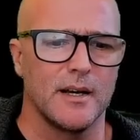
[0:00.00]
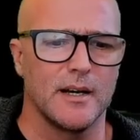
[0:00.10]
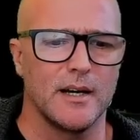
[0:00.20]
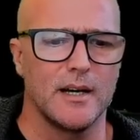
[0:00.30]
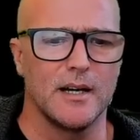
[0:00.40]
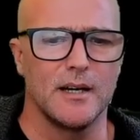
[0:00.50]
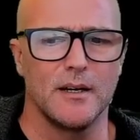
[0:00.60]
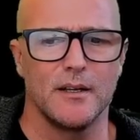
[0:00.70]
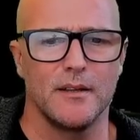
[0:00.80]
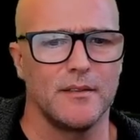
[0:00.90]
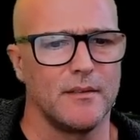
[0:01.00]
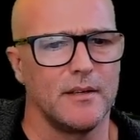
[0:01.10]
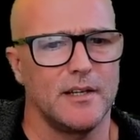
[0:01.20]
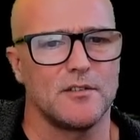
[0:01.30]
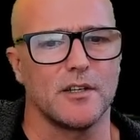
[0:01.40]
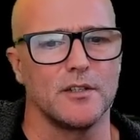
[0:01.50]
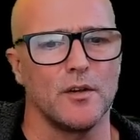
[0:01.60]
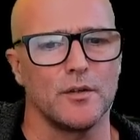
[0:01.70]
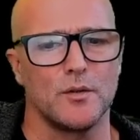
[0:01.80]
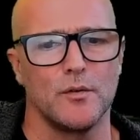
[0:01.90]
Here's the
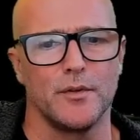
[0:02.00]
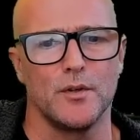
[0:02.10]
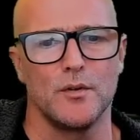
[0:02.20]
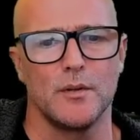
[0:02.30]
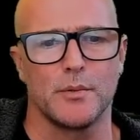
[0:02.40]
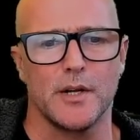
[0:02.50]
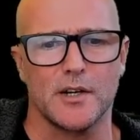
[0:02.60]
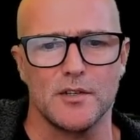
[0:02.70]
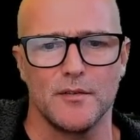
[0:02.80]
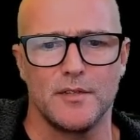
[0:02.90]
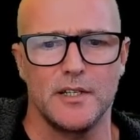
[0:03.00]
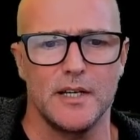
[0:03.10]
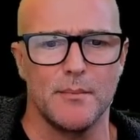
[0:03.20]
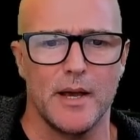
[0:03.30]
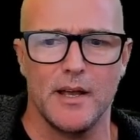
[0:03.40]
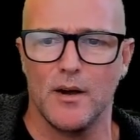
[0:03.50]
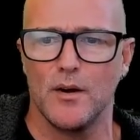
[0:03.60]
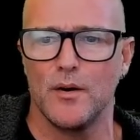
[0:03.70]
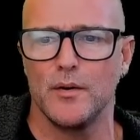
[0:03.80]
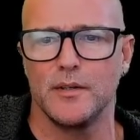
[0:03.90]
canonical view, the production of
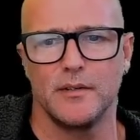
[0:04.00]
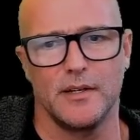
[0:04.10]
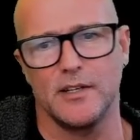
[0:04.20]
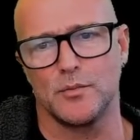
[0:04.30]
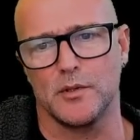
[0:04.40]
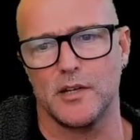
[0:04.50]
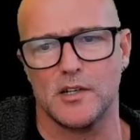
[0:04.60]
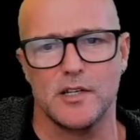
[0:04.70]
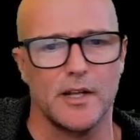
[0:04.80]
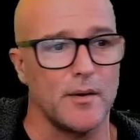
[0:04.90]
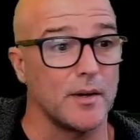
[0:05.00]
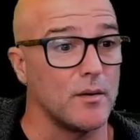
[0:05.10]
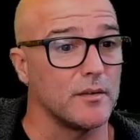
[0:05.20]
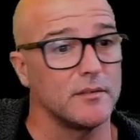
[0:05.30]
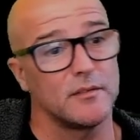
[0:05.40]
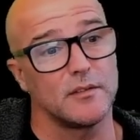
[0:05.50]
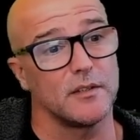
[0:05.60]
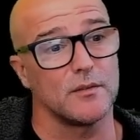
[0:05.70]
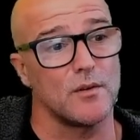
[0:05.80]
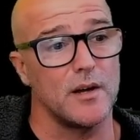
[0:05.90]
TMAO, and here's what's actually going on
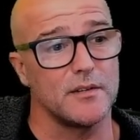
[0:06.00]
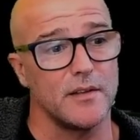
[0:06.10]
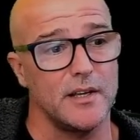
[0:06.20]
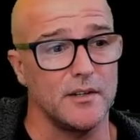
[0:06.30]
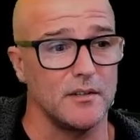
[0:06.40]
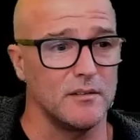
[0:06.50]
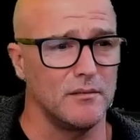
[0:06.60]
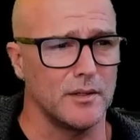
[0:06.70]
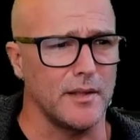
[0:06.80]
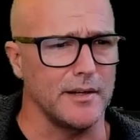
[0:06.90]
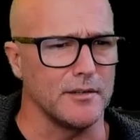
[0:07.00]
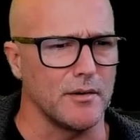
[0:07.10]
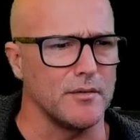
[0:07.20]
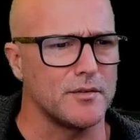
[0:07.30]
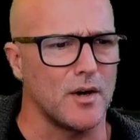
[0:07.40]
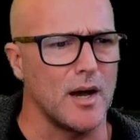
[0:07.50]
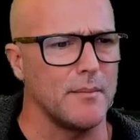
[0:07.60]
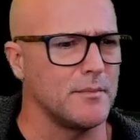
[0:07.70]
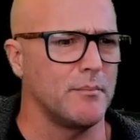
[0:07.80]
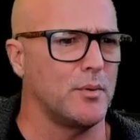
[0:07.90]
to the right of that. You can look at that in your own
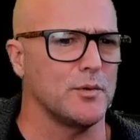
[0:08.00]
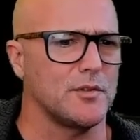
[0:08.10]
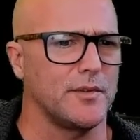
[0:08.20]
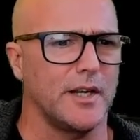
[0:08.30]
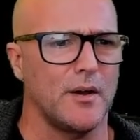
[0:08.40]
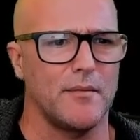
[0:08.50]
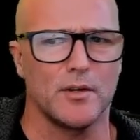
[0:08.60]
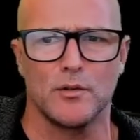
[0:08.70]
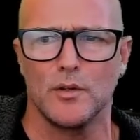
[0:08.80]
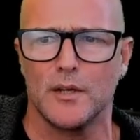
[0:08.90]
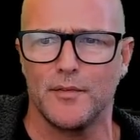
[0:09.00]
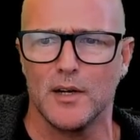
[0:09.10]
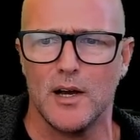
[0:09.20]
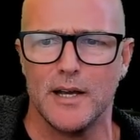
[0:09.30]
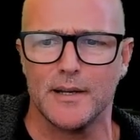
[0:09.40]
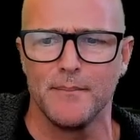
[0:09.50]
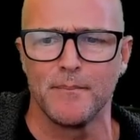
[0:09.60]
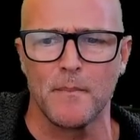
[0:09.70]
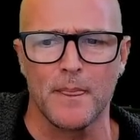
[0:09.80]
time, but pause the video, have a good look if you like.